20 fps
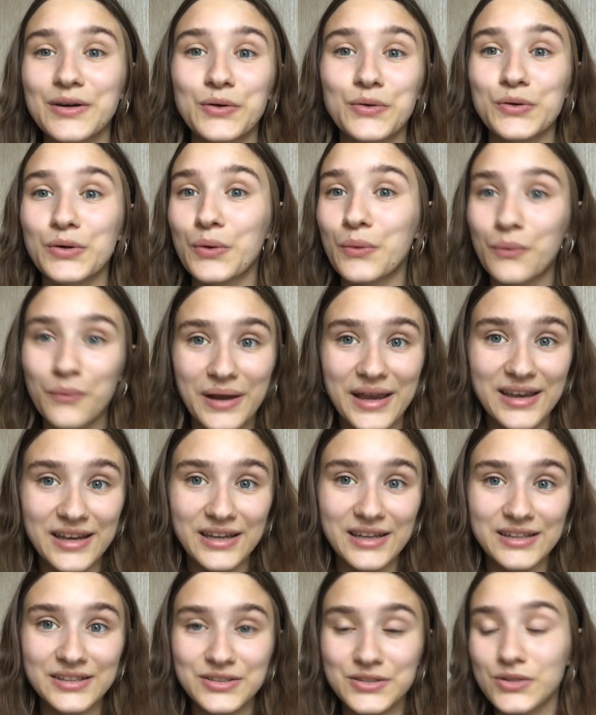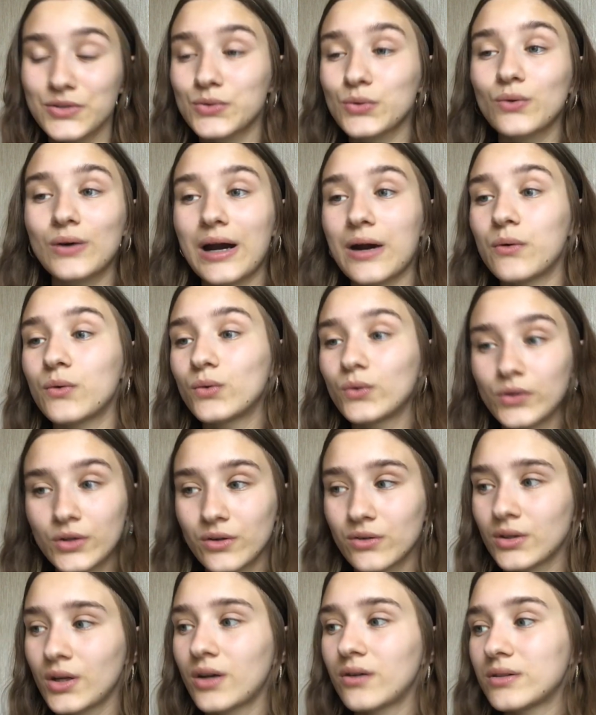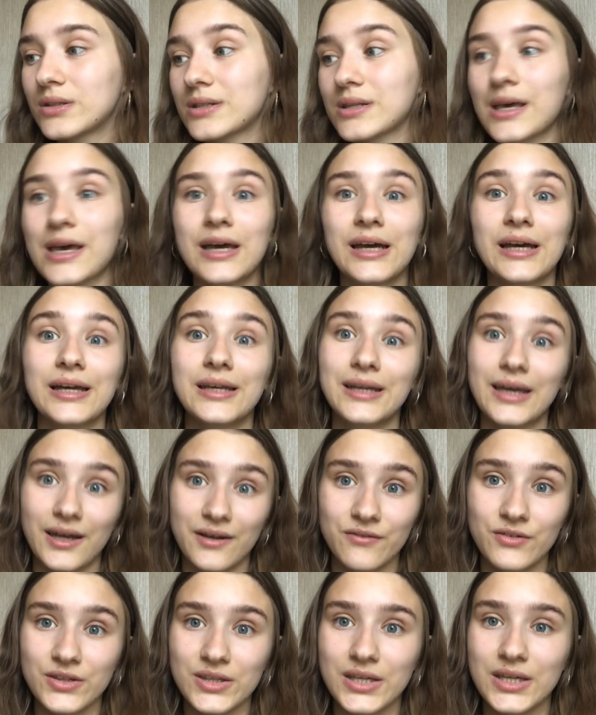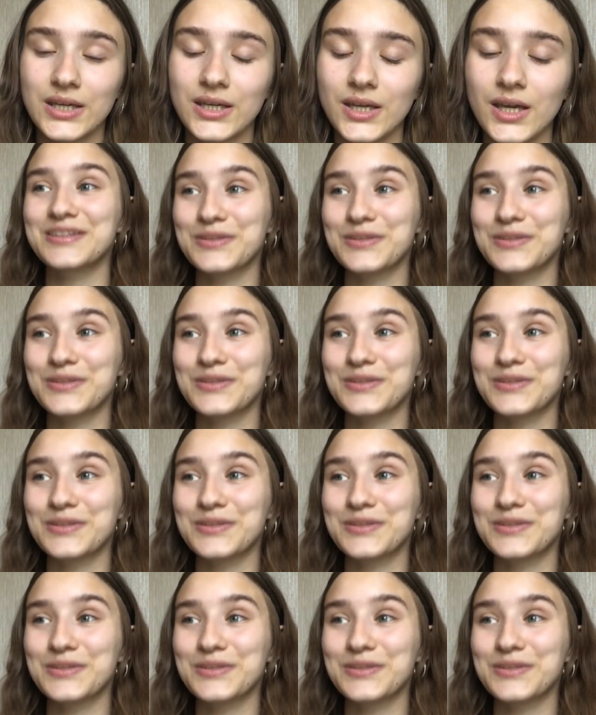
or a way to sort out all your notes and everything.